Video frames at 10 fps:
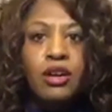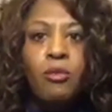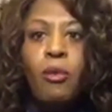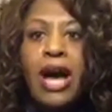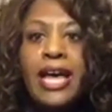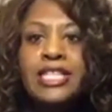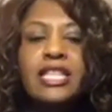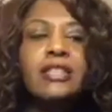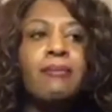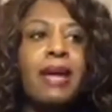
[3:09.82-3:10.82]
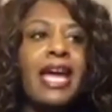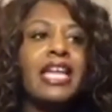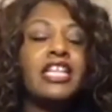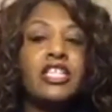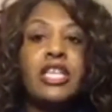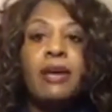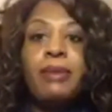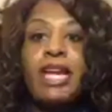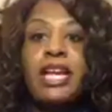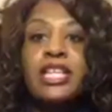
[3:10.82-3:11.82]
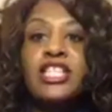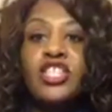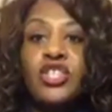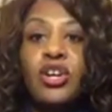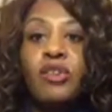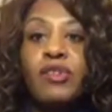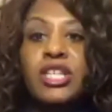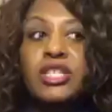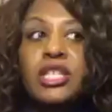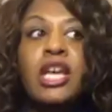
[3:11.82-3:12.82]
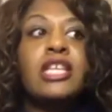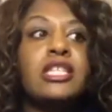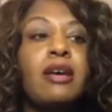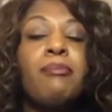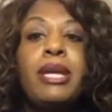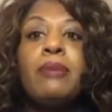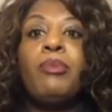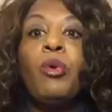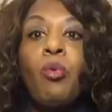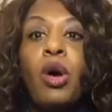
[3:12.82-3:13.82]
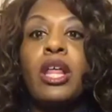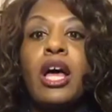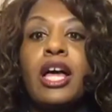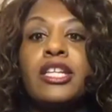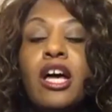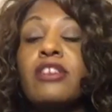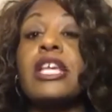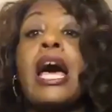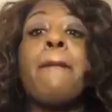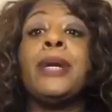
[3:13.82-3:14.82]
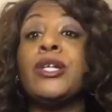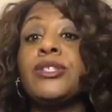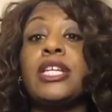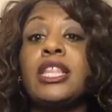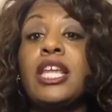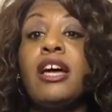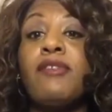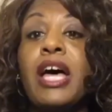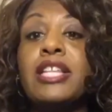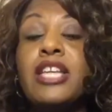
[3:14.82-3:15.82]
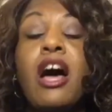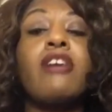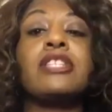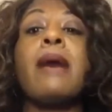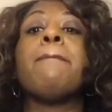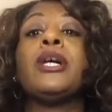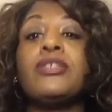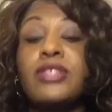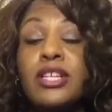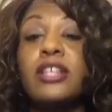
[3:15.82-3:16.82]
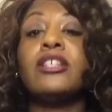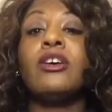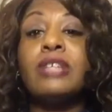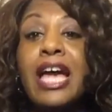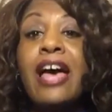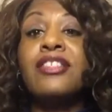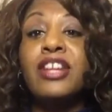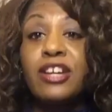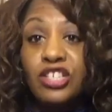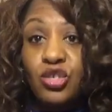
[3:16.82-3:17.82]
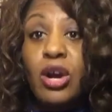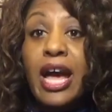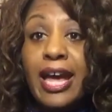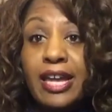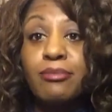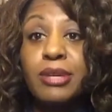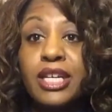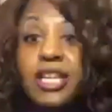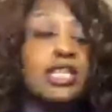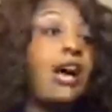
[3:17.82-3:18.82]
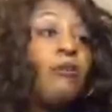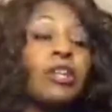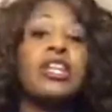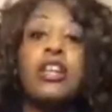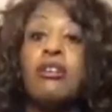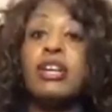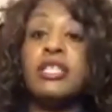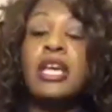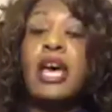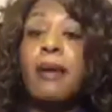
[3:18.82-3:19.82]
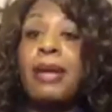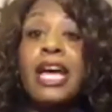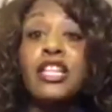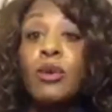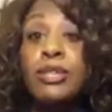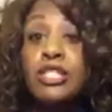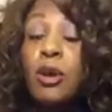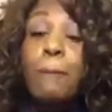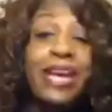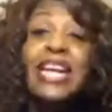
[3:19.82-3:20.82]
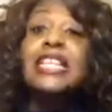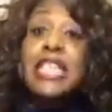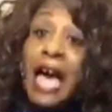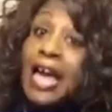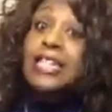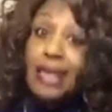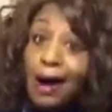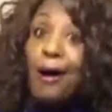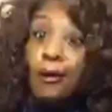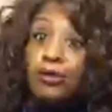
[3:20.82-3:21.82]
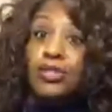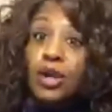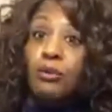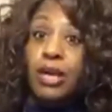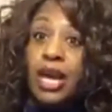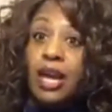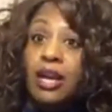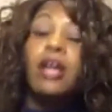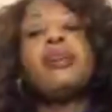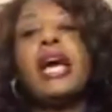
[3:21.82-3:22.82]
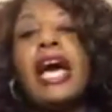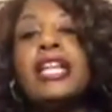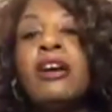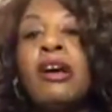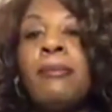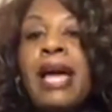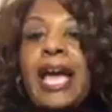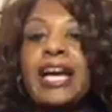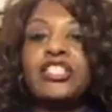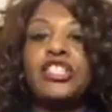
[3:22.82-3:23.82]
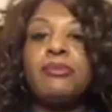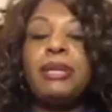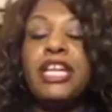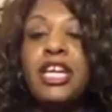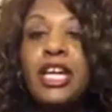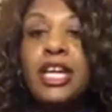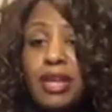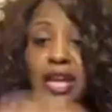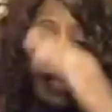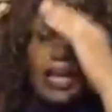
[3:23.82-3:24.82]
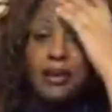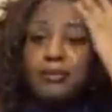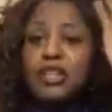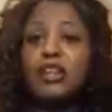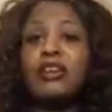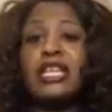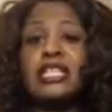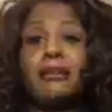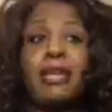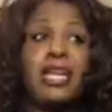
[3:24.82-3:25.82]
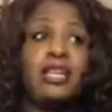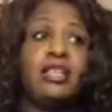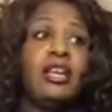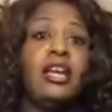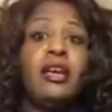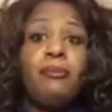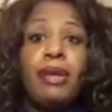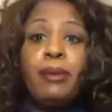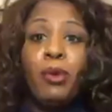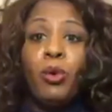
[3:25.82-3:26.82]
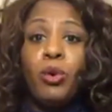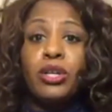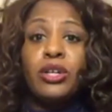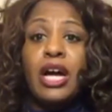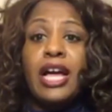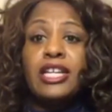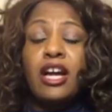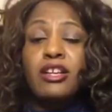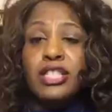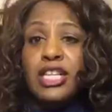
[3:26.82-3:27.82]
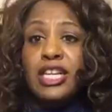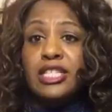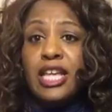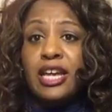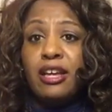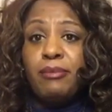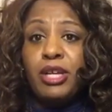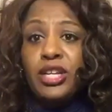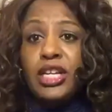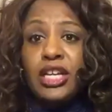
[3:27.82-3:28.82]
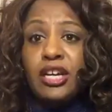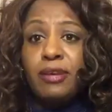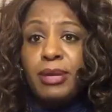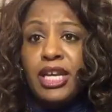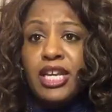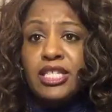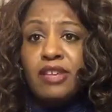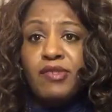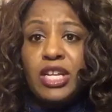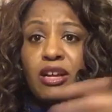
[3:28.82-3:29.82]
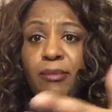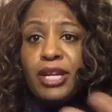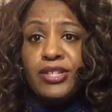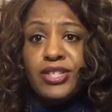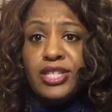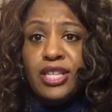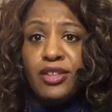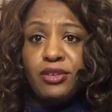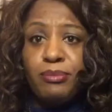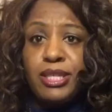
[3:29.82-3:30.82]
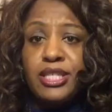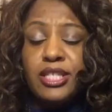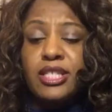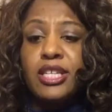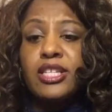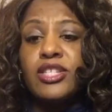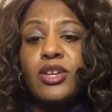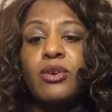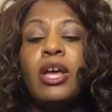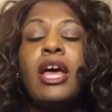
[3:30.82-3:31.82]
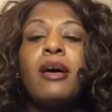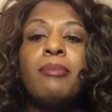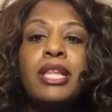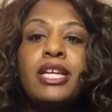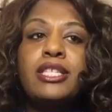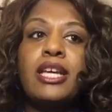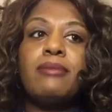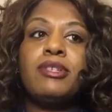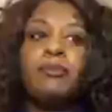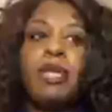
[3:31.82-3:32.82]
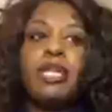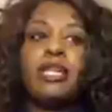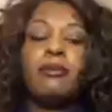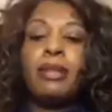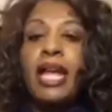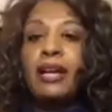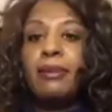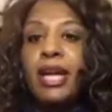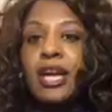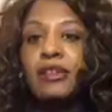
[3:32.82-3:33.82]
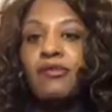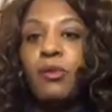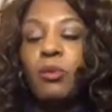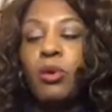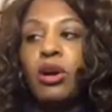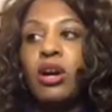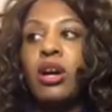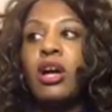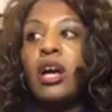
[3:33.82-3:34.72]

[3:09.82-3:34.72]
why is it, the man is, it's a service. Some people want hot dogs. I personally love hot dogs. I'm personally going to go down there and try it because I want to know. Because, I know it's no Pink's hot dogs. Okay. I know it might actually be good. Because, people order hot dogs and he's like a millionaire because of it amongst his other businesses. So please stop demeaning a black man for